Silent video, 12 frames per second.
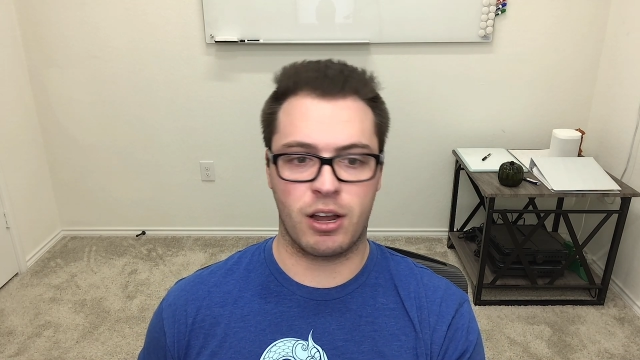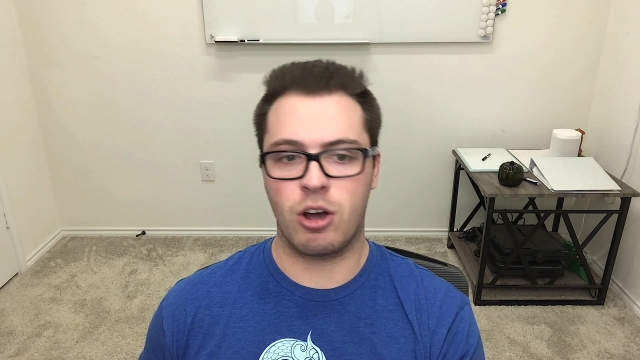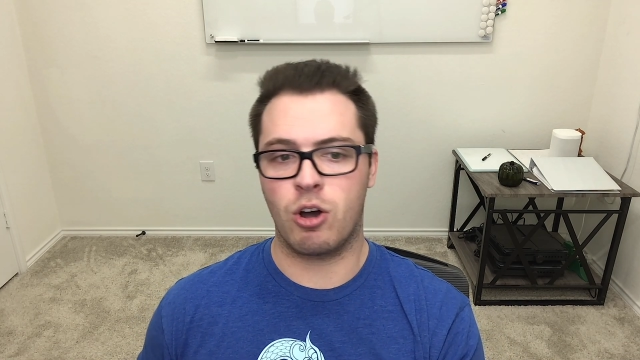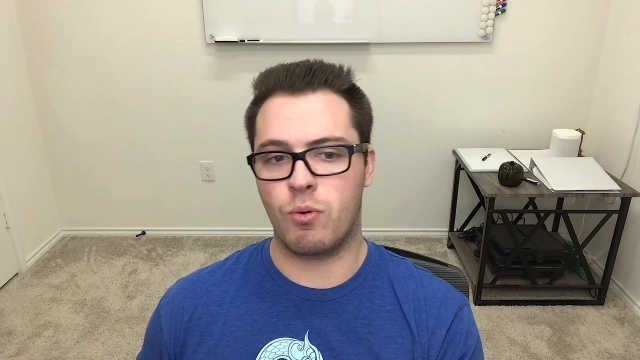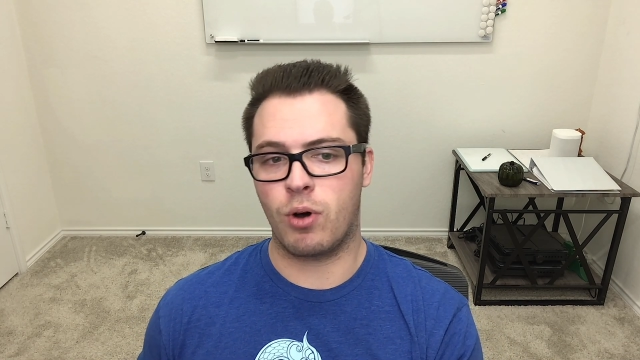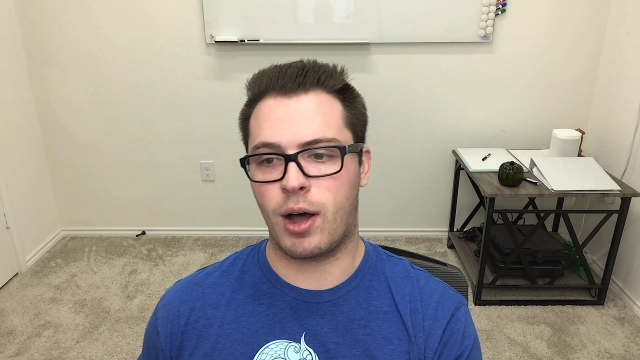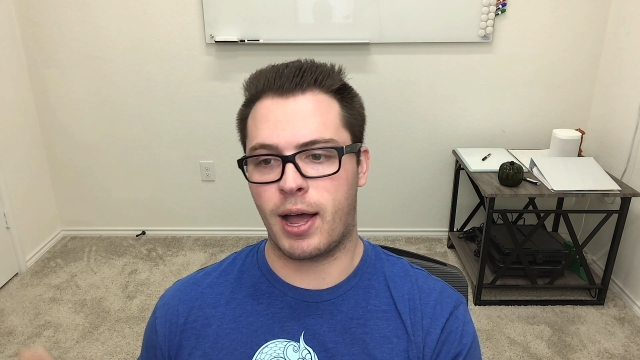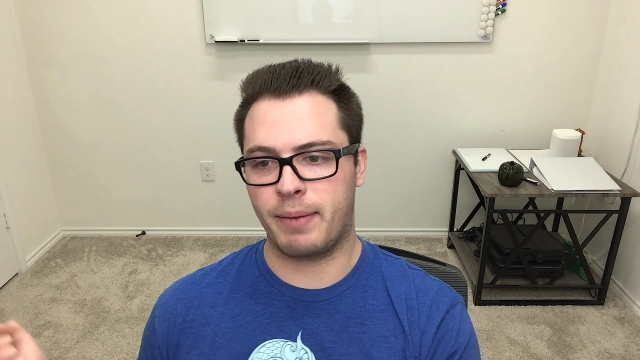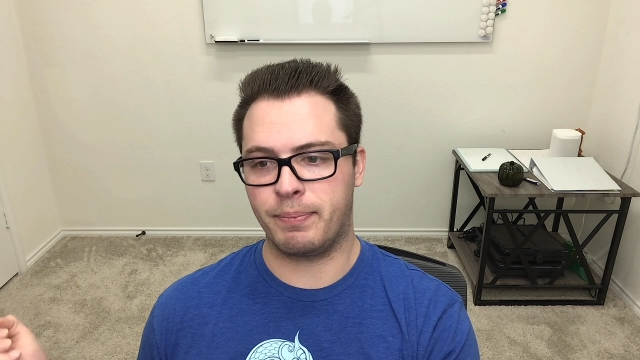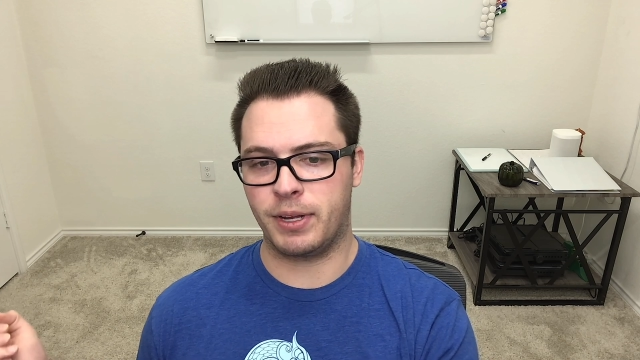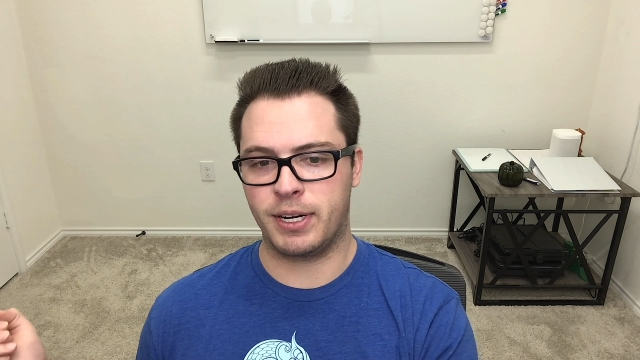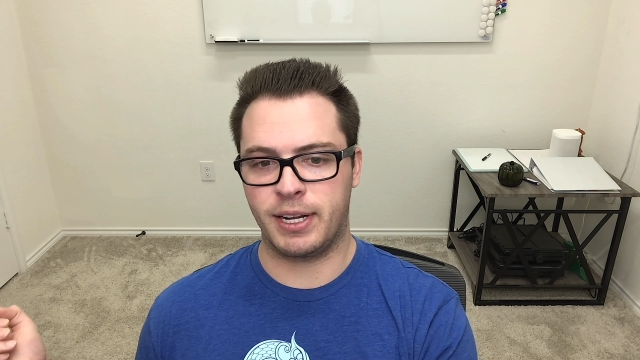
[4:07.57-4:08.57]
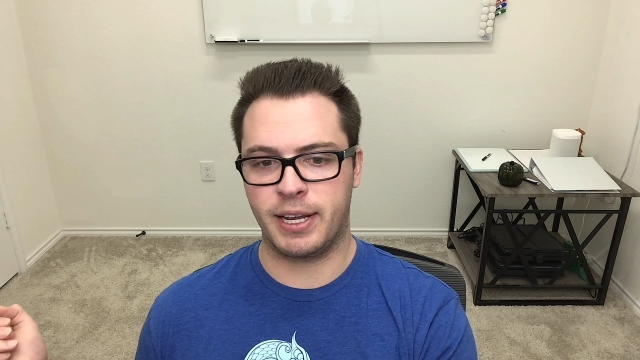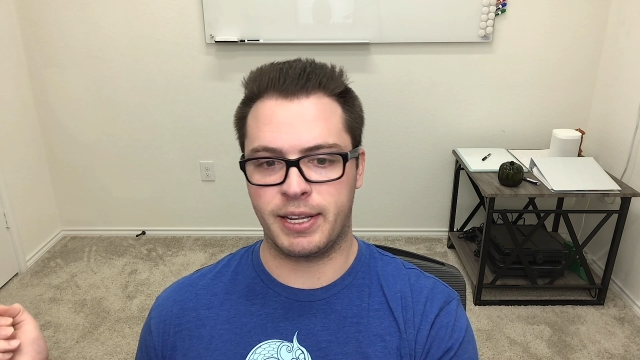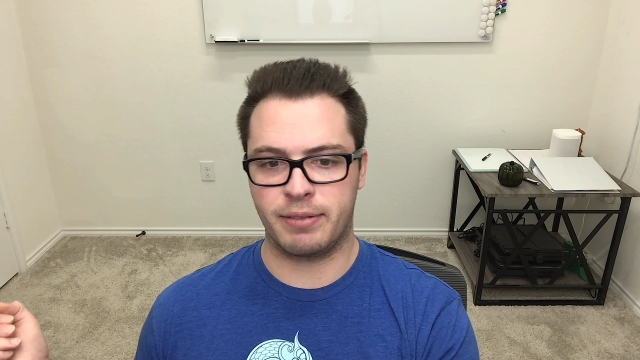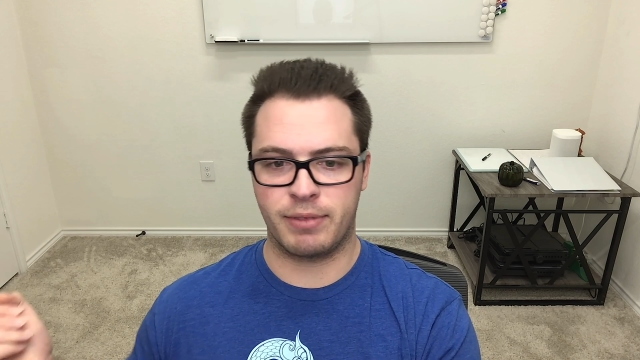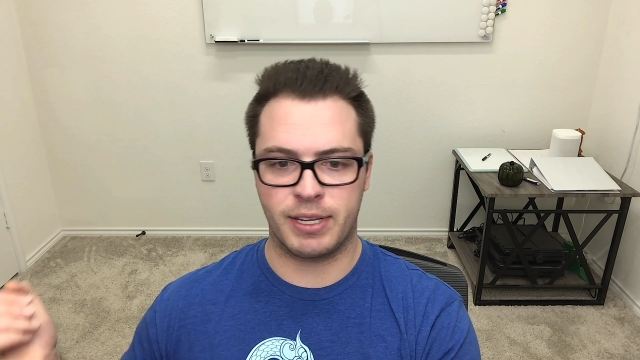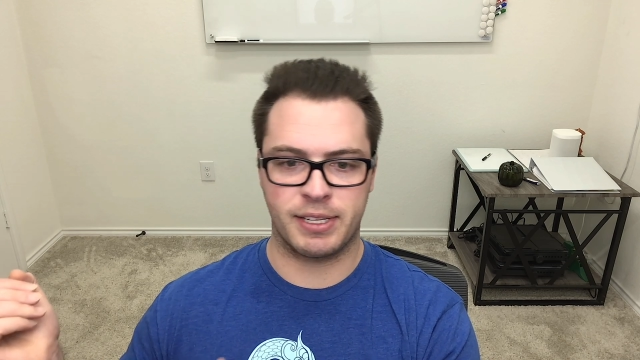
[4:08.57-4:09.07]
oh, well, I'm going to
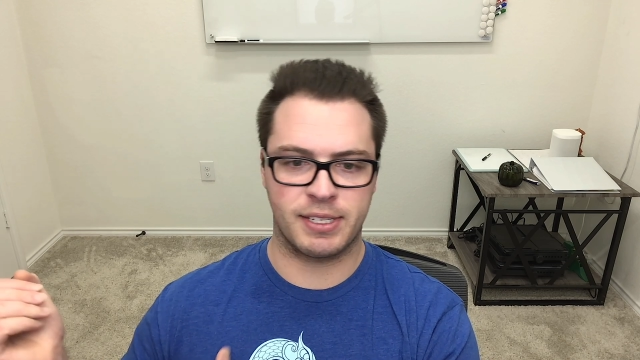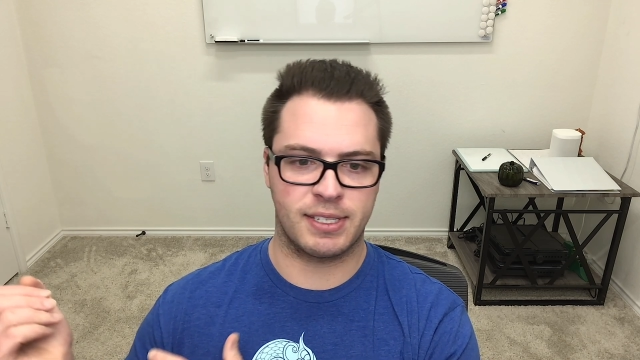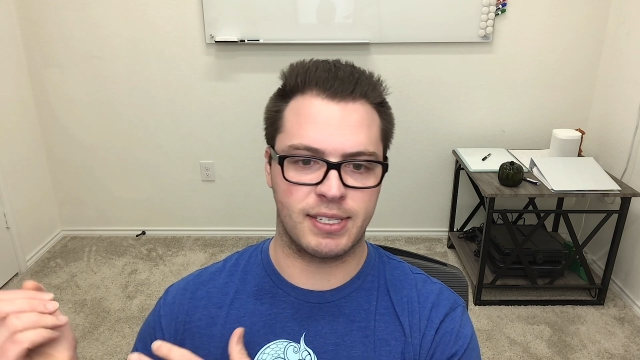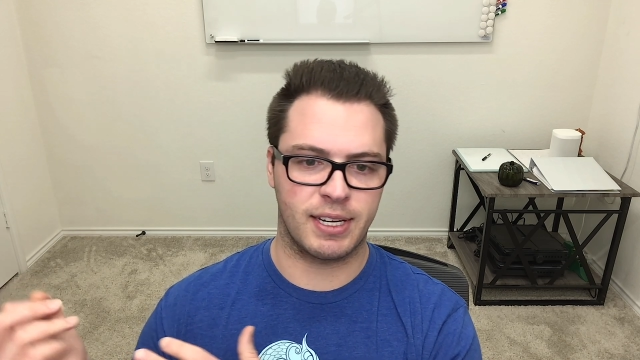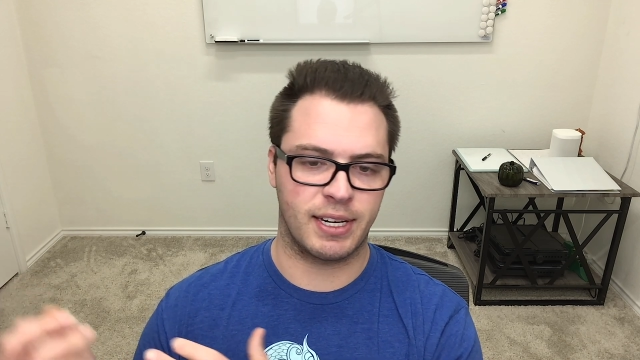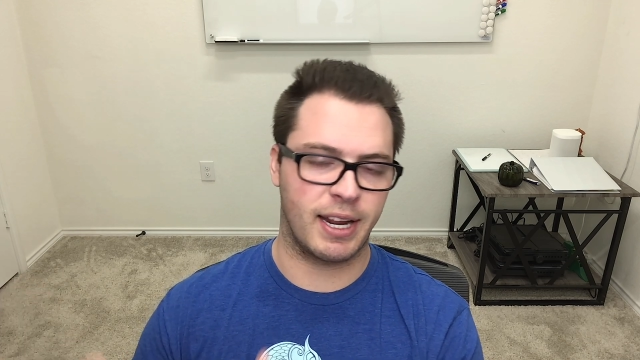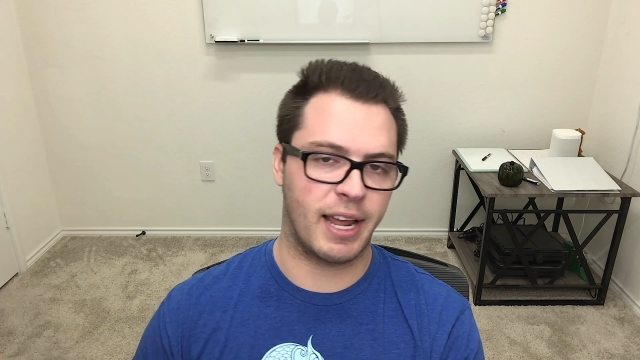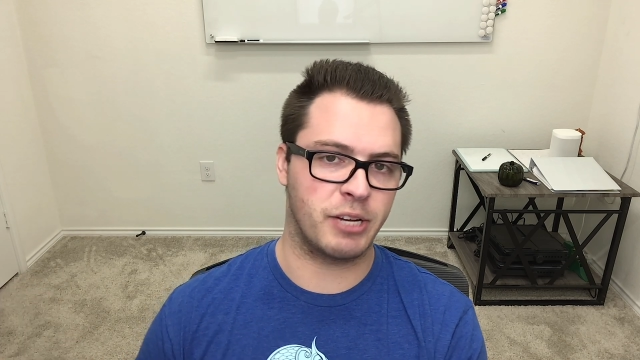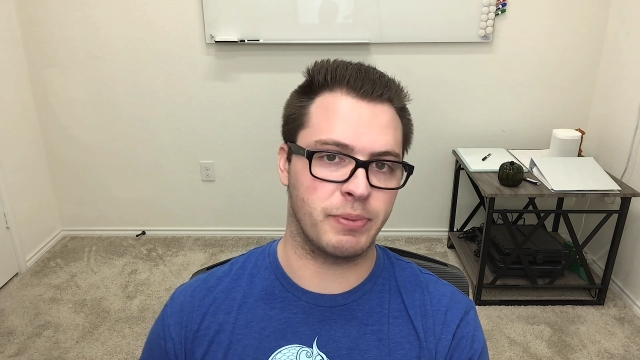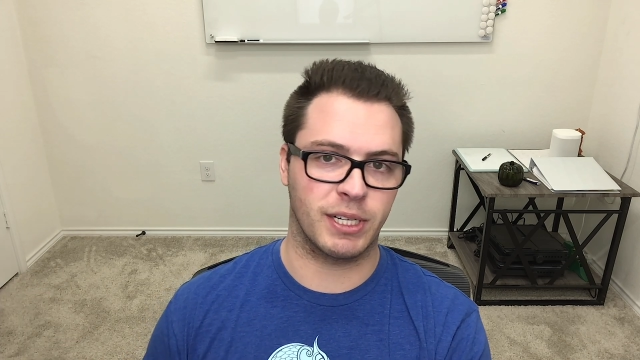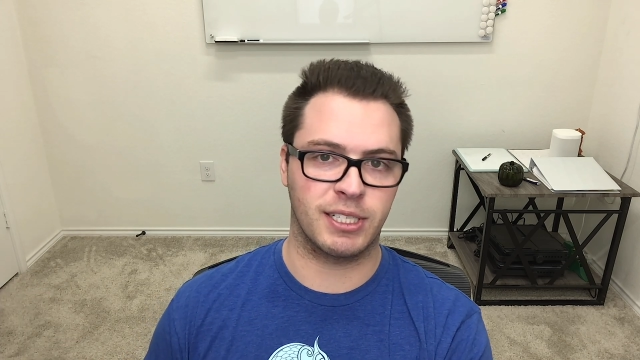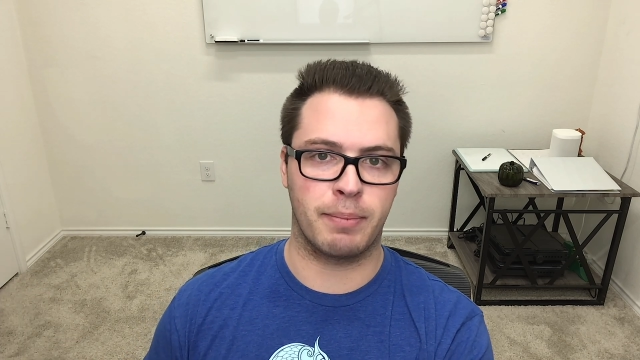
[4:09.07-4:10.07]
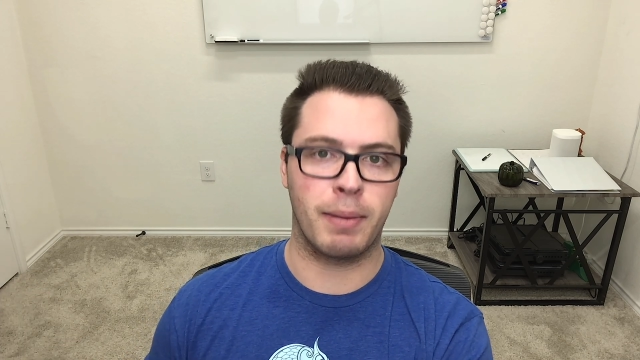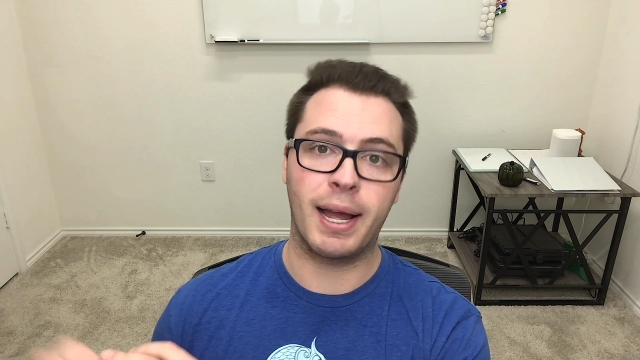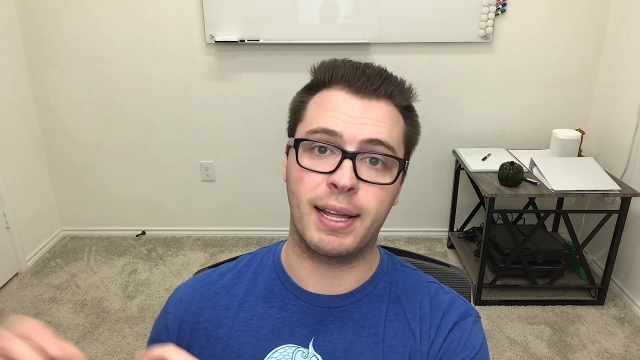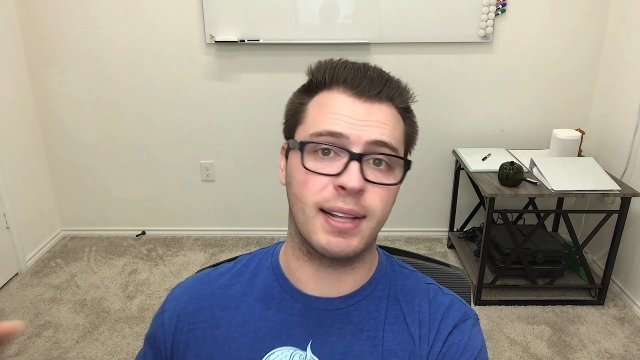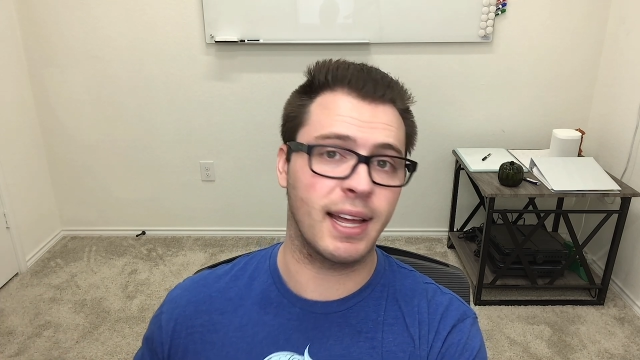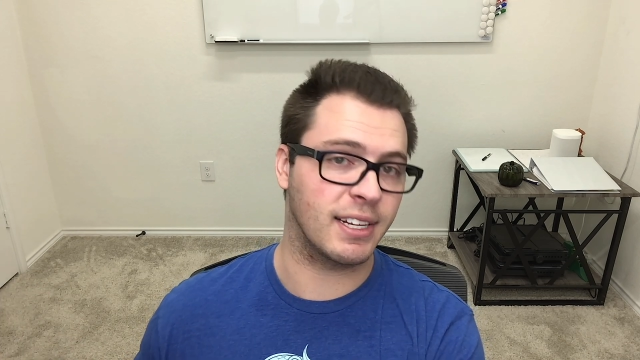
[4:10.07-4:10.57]
get this engagement because I'm
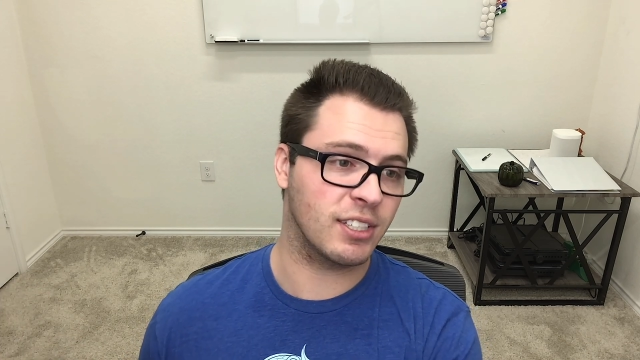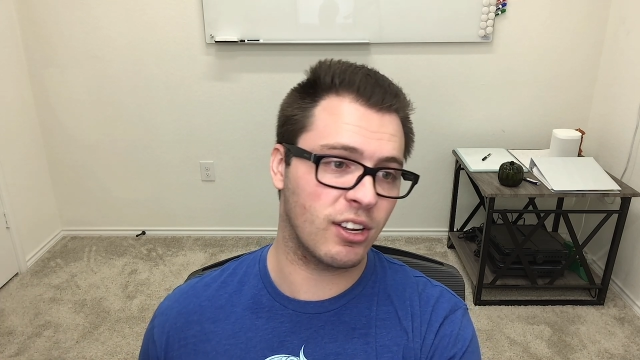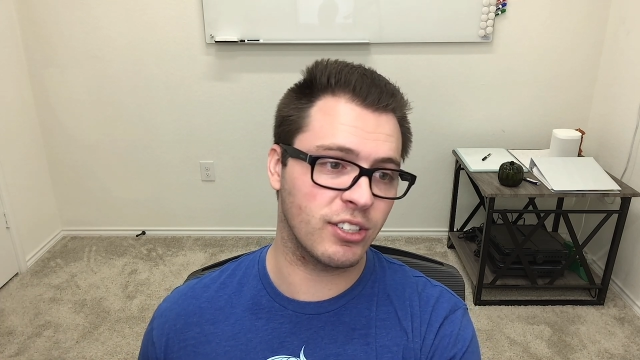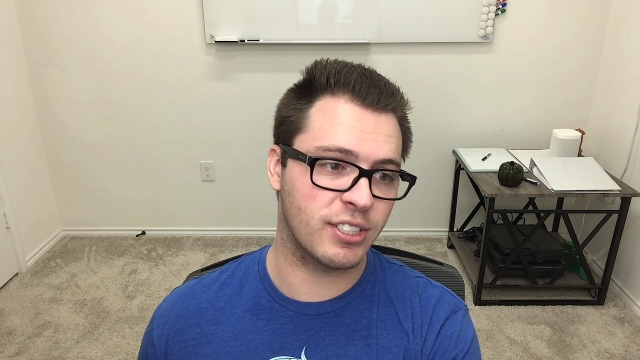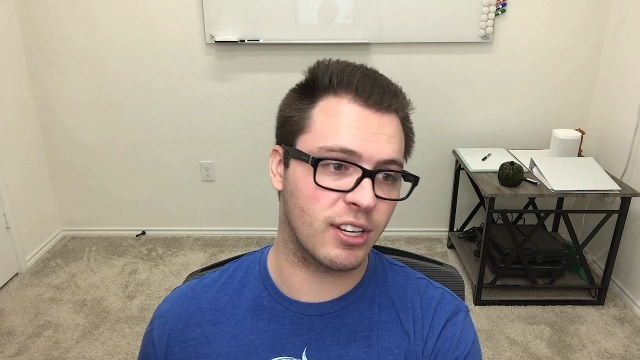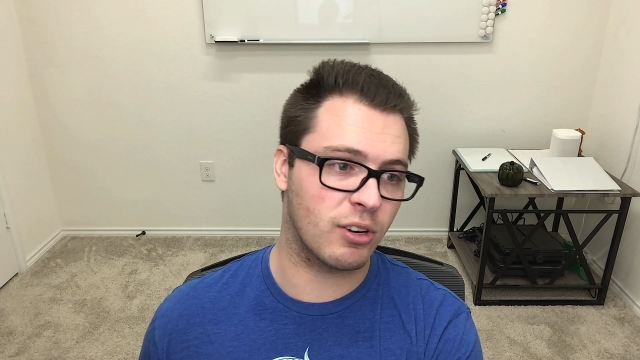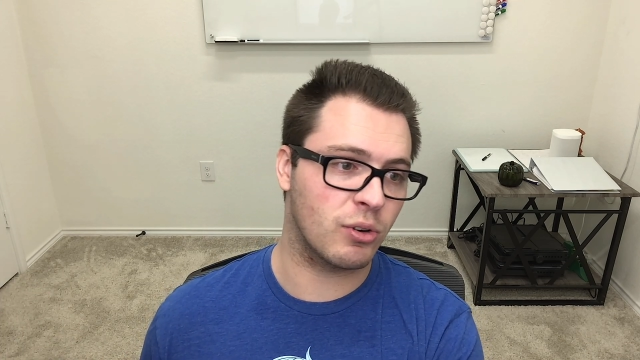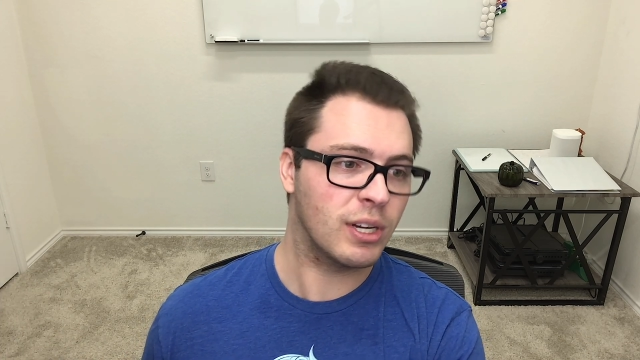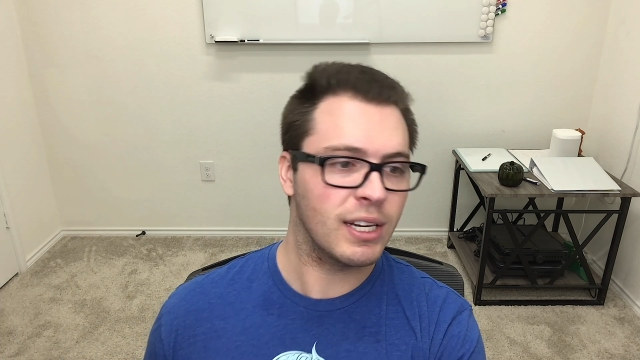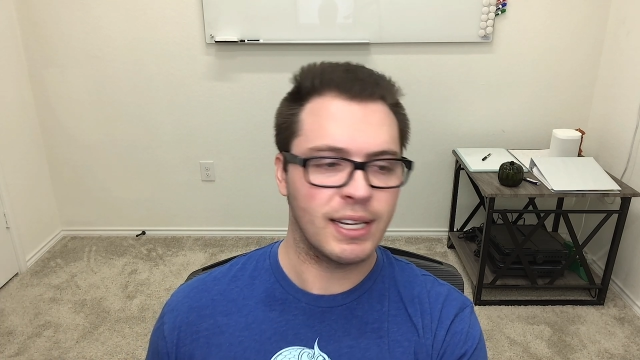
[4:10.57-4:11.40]
buying likes also,